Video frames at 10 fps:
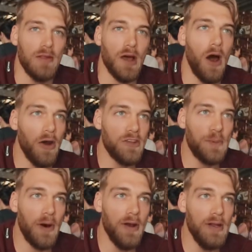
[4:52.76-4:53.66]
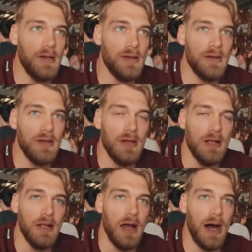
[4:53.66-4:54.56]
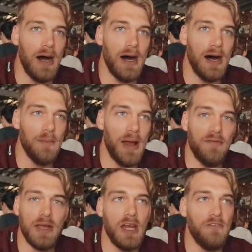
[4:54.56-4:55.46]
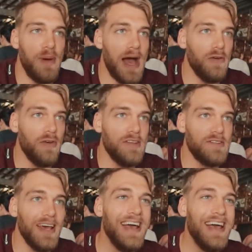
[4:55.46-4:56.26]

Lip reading: The hardest part? Having enough batteries